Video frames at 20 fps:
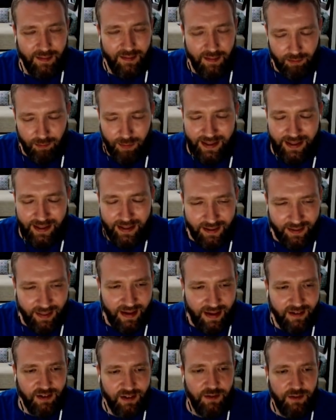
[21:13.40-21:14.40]
reading
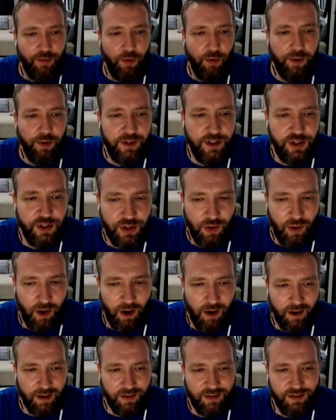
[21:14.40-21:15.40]
things in four issue
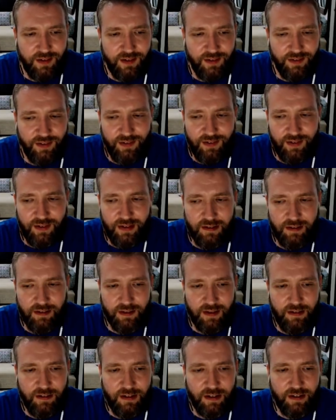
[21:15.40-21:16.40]
arcs just isn't as,
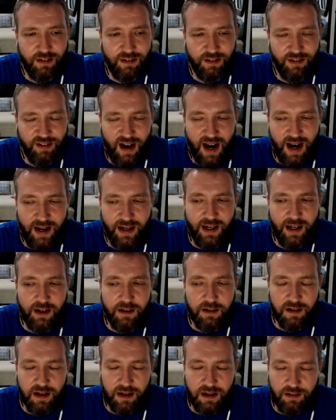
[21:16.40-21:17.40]
as exciting
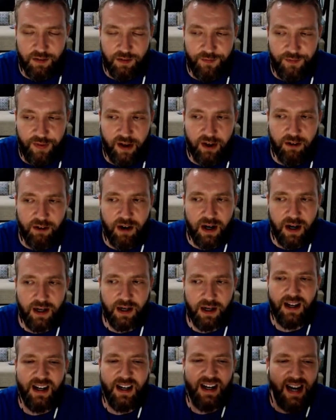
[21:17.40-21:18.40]
and as
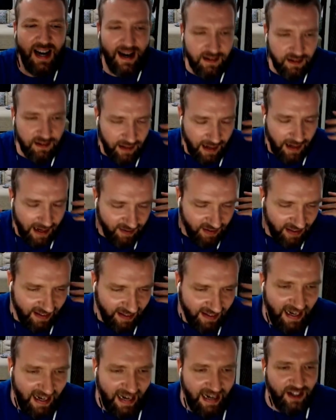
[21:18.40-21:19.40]
invigorating as as
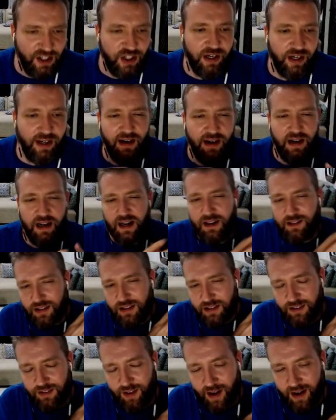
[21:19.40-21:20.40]
engaging as
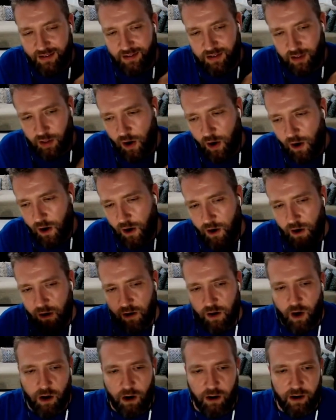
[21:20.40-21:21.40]
these nice
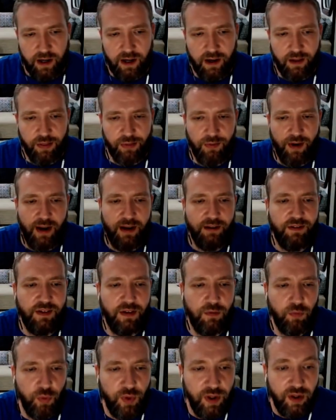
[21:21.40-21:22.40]
long arcing threads
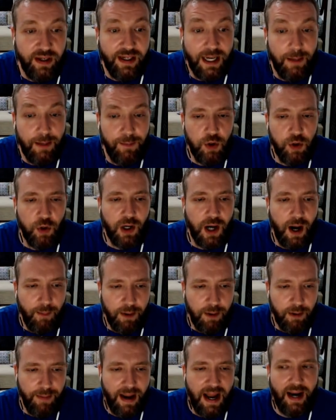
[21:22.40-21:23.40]
that really keep you
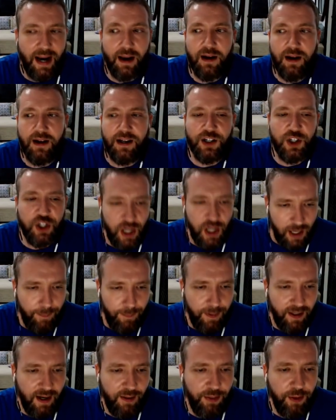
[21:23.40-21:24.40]
coming back,
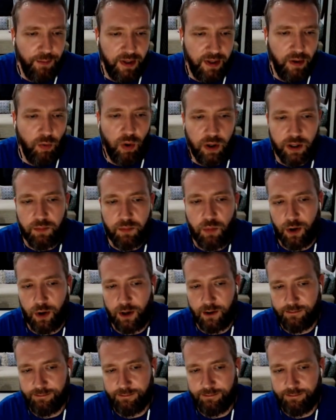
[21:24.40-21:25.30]
champing at the bit, wanting more.